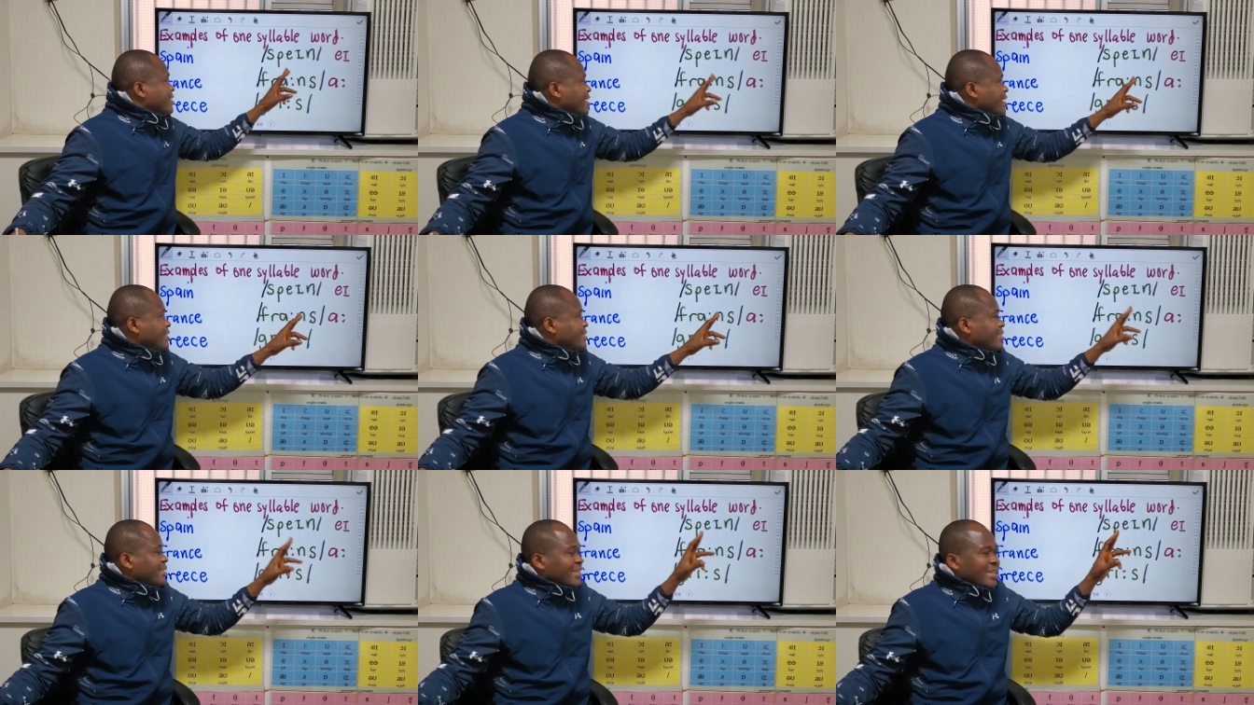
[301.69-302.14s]

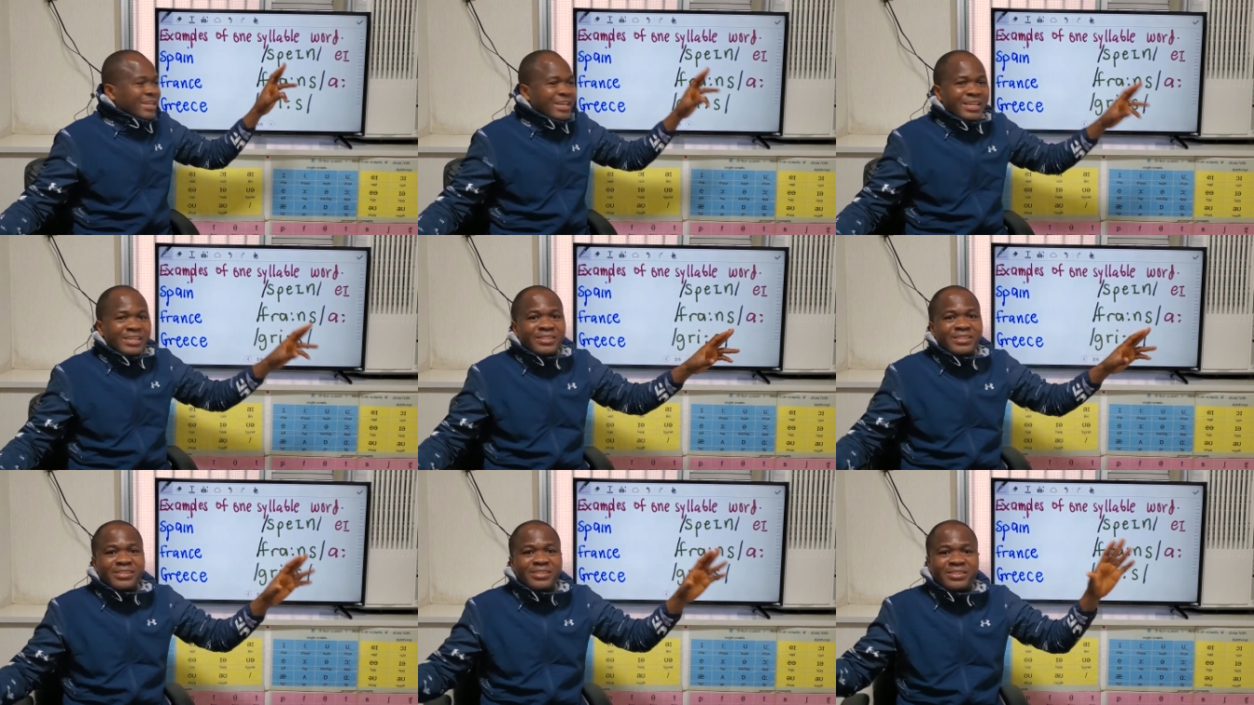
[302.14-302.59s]
this
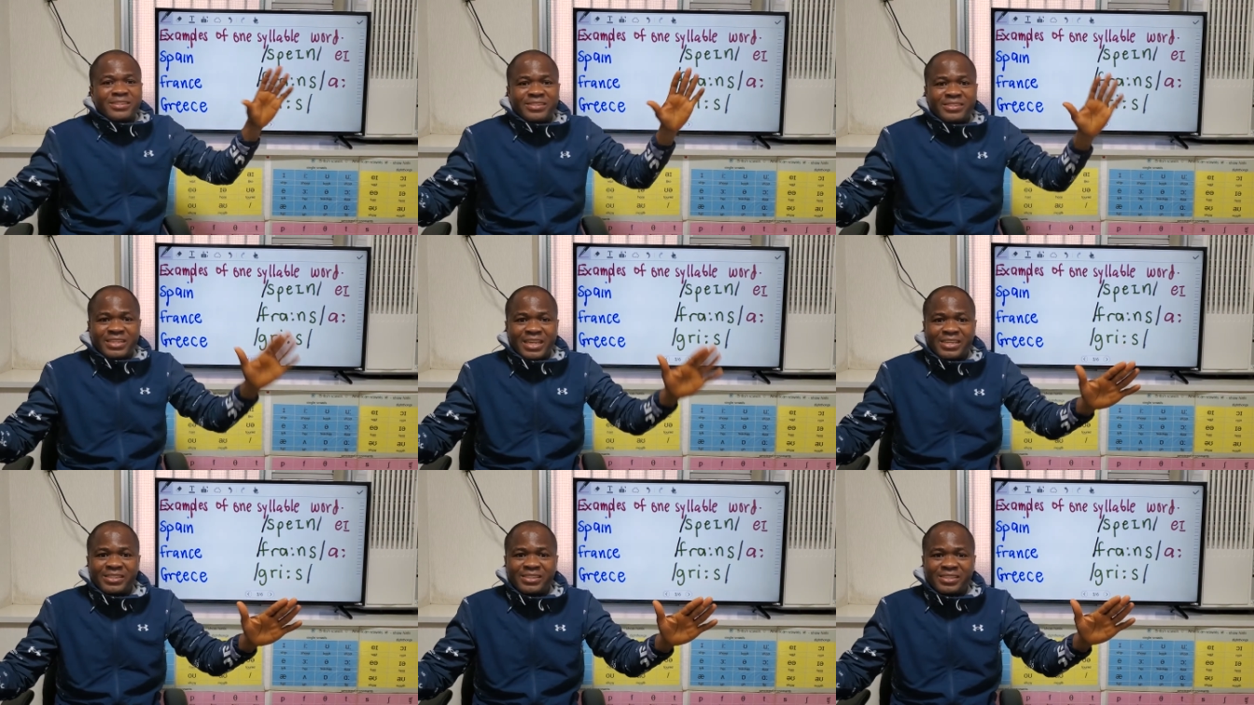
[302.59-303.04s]
is
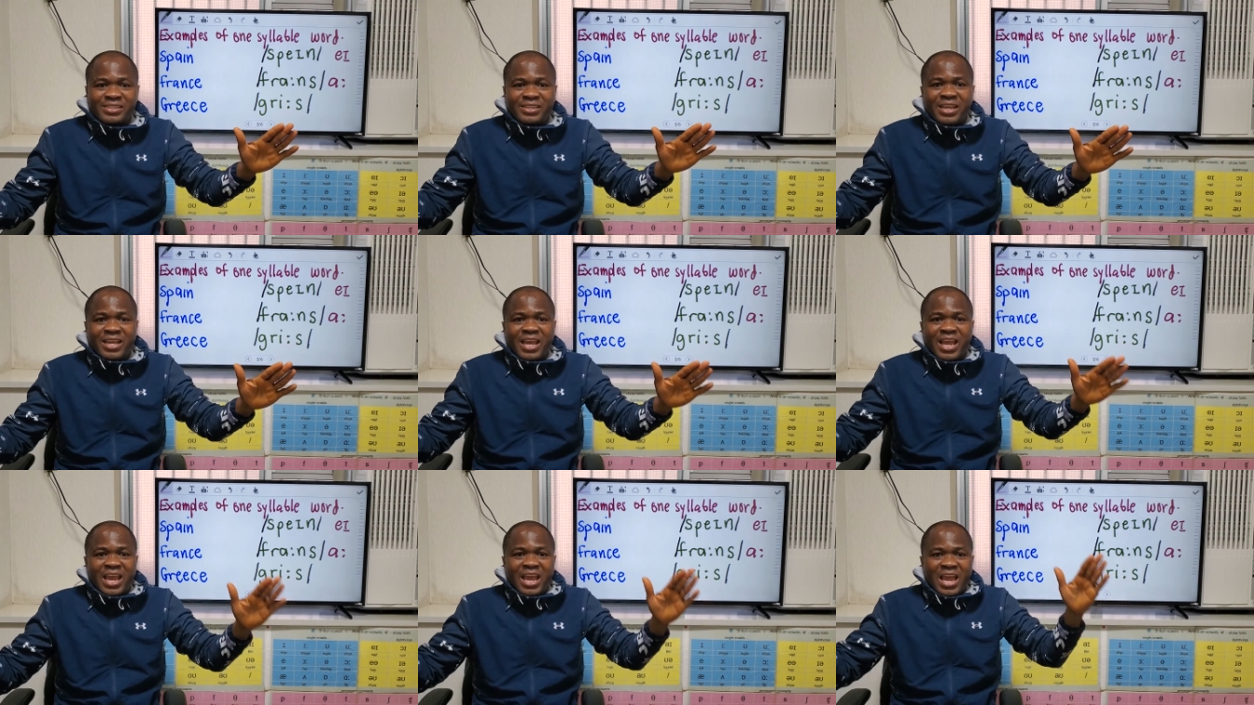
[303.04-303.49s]
just
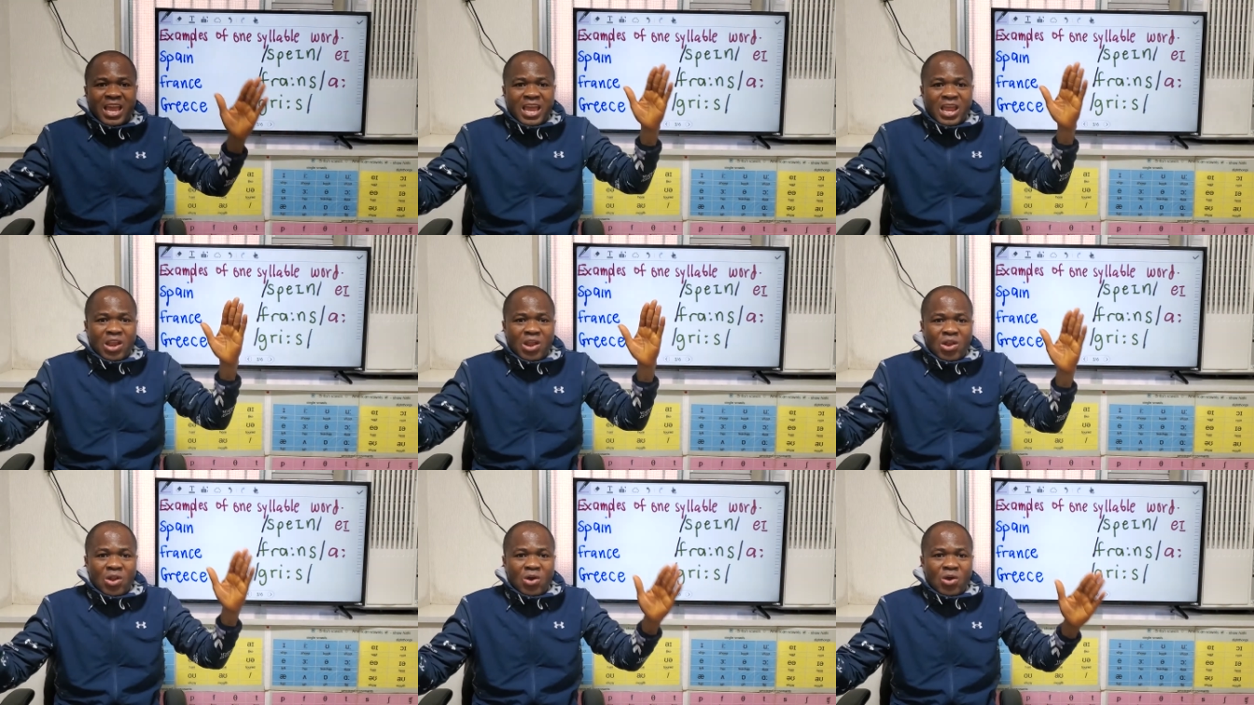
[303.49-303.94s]

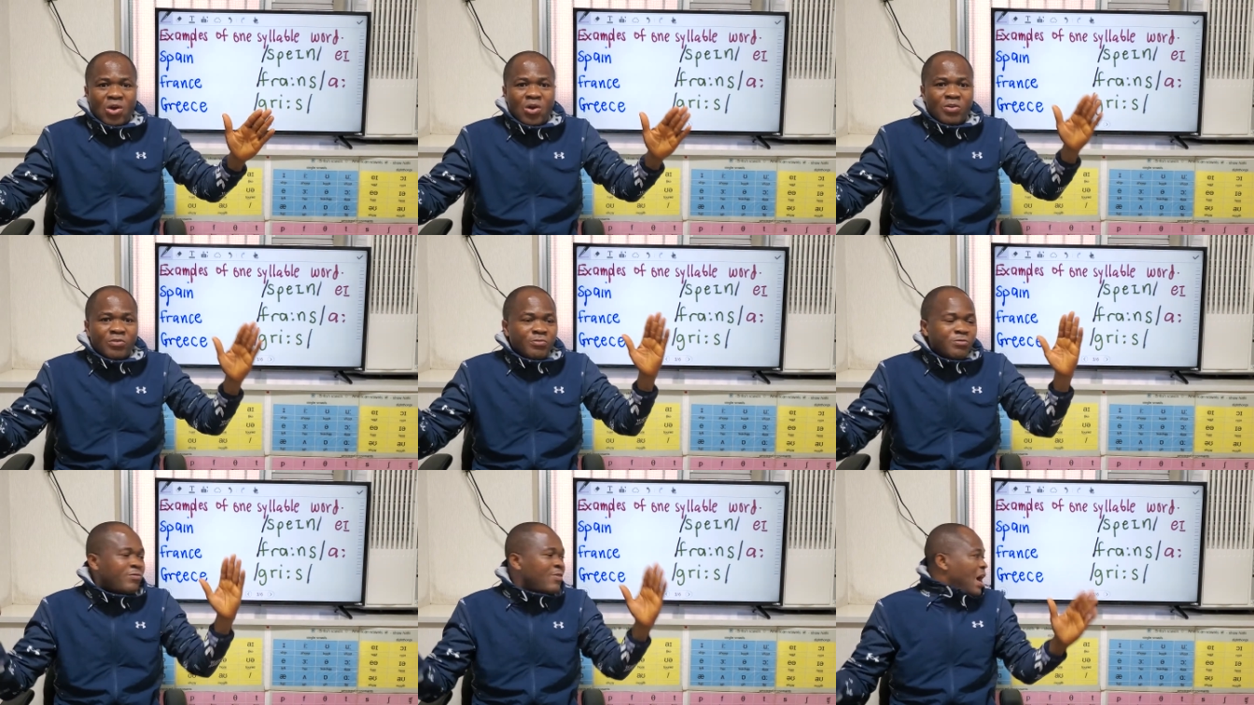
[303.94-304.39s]
a
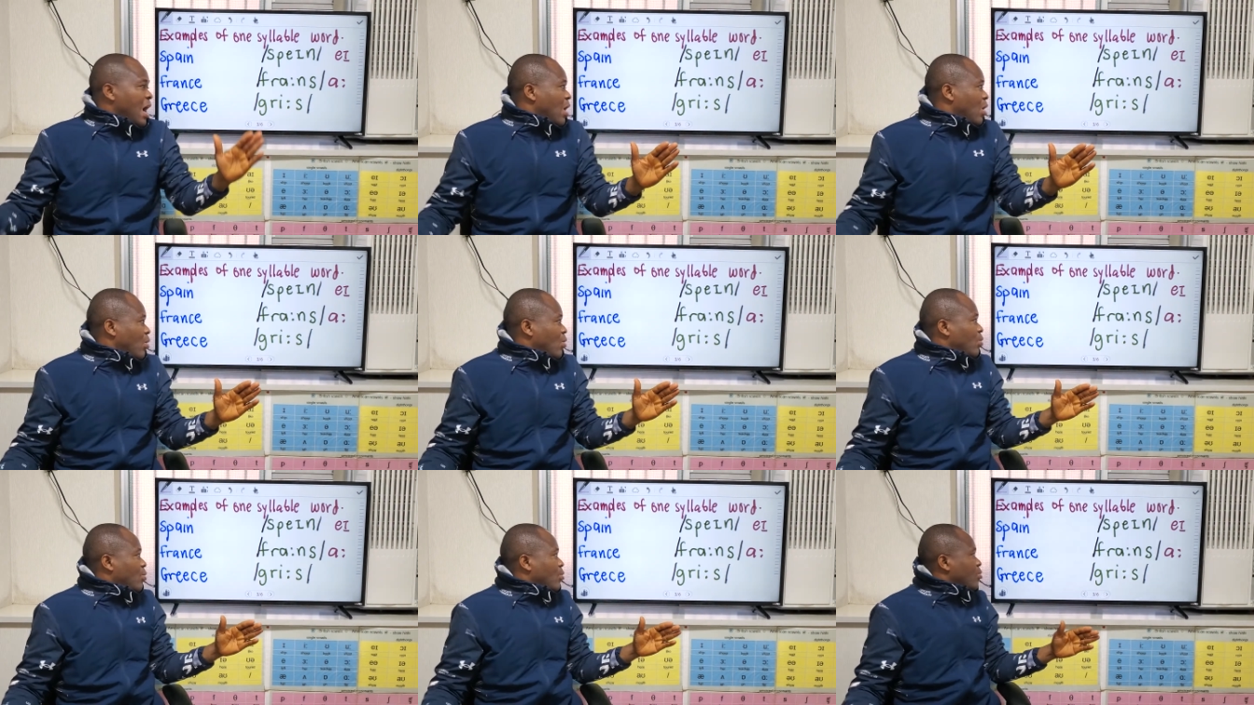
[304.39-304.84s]
long
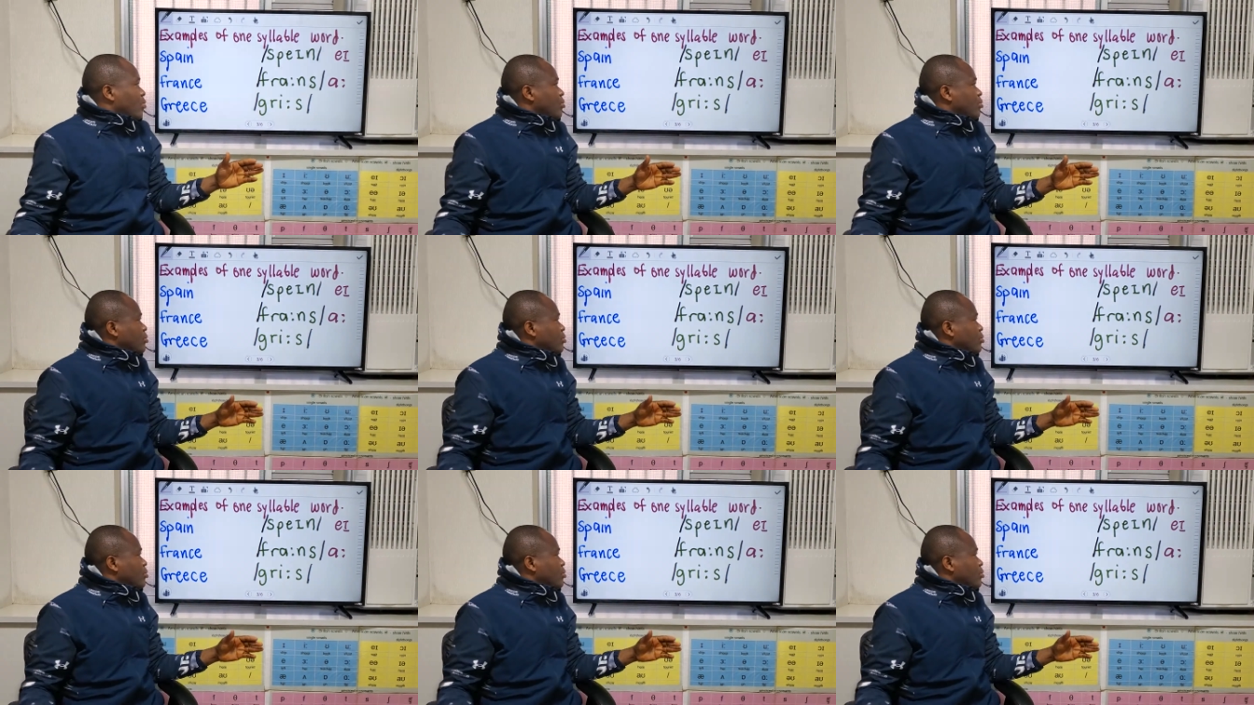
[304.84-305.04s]
vowel.